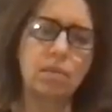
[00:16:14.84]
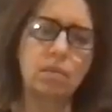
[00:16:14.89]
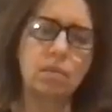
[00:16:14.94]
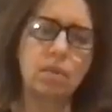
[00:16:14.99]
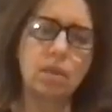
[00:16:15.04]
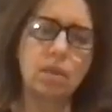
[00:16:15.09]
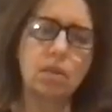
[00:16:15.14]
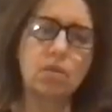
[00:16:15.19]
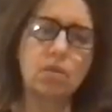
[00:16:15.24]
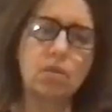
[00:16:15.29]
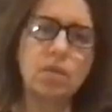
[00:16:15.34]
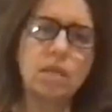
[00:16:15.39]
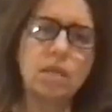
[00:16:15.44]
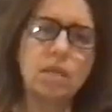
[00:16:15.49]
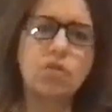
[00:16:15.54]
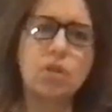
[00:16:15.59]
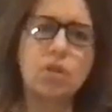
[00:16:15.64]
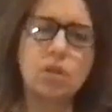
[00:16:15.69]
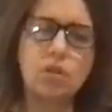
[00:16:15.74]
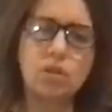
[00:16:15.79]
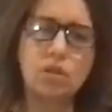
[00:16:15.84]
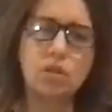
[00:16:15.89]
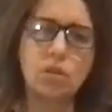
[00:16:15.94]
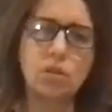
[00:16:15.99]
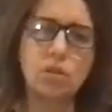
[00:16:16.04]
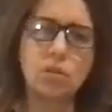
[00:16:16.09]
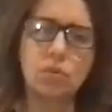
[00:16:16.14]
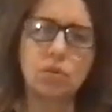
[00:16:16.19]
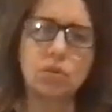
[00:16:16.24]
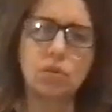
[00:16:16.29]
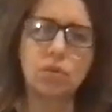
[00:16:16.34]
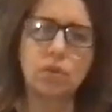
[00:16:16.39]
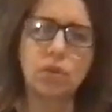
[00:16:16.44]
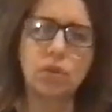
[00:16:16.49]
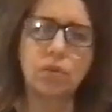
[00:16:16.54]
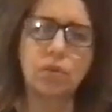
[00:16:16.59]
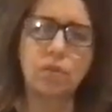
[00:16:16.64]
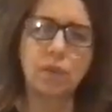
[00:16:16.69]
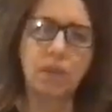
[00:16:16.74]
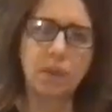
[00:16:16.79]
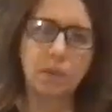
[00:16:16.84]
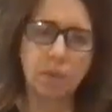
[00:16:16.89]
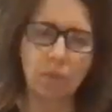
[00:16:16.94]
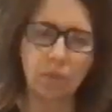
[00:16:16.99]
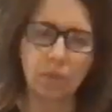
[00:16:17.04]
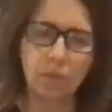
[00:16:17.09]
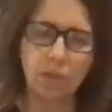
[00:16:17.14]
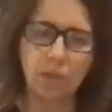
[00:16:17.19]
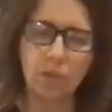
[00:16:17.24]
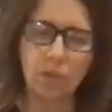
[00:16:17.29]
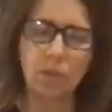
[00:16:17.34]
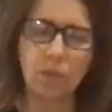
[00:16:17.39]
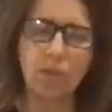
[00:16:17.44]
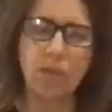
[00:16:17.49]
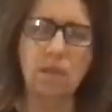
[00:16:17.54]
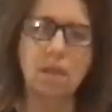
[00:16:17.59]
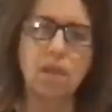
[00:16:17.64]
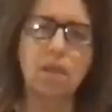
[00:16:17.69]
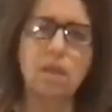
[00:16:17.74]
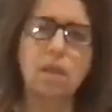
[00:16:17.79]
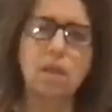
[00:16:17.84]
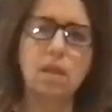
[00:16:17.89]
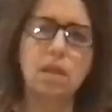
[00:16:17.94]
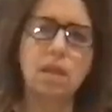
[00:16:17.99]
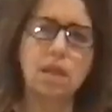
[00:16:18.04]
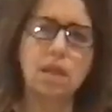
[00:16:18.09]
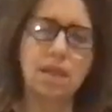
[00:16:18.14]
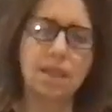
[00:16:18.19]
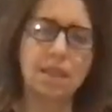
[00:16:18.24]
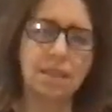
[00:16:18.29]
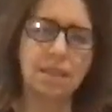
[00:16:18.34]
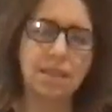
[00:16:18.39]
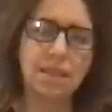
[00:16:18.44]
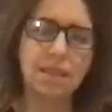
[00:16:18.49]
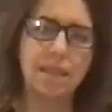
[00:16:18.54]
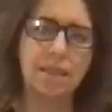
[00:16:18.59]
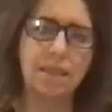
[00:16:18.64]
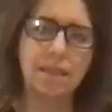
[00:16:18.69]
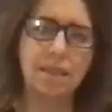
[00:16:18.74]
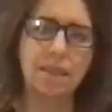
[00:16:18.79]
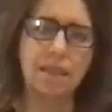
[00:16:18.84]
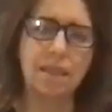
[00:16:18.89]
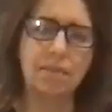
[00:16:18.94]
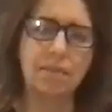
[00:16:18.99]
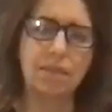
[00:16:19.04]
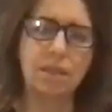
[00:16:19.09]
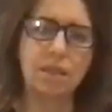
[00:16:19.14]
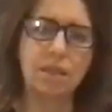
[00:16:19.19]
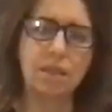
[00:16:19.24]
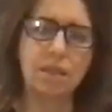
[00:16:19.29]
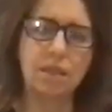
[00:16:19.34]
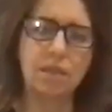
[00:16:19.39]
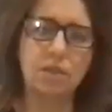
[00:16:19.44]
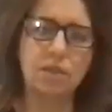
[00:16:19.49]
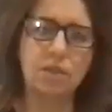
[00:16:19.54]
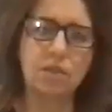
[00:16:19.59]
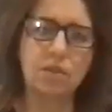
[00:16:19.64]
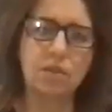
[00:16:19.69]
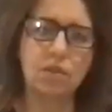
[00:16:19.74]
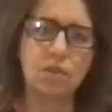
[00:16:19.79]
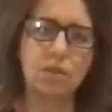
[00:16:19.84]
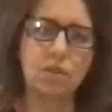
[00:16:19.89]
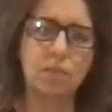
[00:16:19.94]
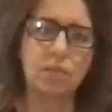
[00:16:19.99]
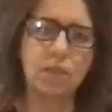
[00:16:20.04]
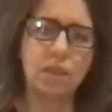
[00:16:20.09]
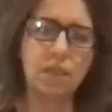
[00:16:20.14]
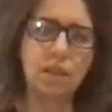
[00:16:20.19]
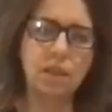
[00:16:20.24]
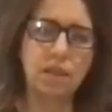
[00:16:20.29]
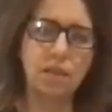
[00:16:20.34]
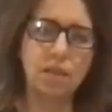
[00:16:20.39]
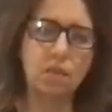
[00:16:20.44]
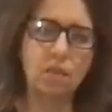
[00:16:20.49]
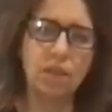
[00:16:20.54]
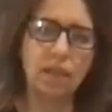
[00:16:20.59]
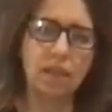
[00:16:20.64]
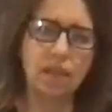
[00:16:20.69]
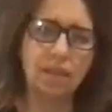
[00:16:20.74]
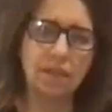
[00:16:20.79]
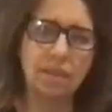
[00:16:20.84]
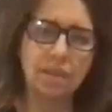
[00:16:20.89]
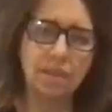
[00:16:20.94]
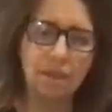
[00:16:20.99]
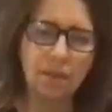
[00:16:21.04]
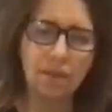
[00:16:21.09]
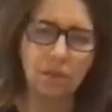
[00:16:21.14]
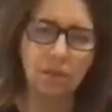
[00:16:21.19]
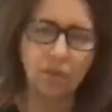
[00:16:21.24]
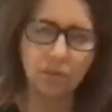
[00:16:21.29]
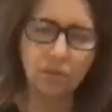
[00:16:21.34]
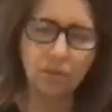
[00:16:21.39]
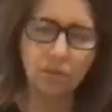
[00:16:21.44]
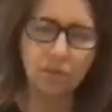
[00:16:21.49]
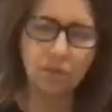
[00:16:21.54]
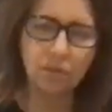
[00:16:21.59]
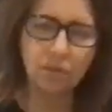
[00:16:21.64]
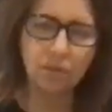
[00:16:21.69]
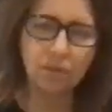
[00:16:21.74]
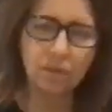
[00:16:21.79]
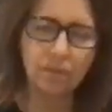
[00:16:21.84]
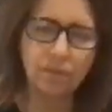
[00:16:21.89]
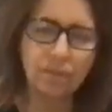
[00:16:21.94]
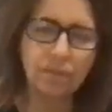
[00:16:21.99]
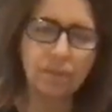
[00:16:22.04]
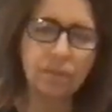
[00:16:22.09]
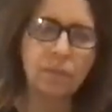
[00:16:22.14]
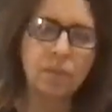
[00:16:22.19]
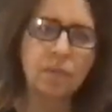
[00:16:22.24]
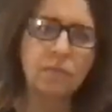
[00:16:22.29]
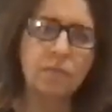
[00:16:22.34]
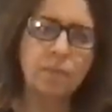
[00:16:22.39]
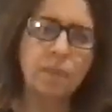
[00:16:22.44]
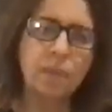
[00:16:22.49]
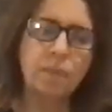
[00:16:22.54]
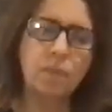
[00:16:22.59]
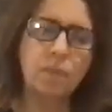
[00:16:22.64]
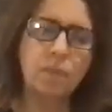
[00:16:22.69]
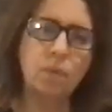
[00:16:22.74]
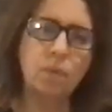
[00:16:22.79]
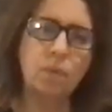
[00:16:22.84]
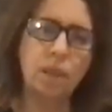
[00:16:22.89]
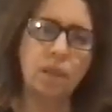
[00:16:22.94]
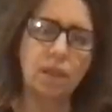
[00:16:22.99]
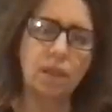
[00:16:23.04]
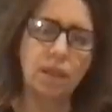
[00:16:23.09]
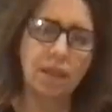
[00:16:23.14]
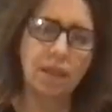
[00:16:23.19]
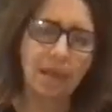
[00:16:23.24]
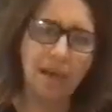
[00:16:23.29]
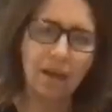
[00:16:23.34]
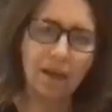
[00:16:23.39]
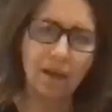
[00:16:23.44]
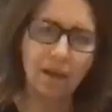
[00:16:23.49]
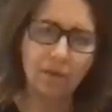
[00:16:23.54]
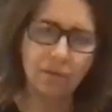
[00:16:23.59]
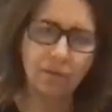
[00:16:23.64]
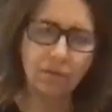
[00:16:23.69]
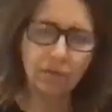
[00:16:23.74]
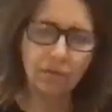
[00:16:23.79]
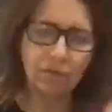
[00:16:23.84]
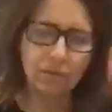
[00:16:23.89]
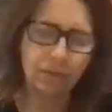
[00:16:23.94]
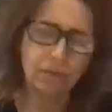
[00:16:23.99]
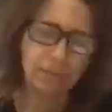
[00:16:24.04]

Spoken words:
the concentric circles of people that we can extend our loving kindness to, beginning with ourselves, people we love,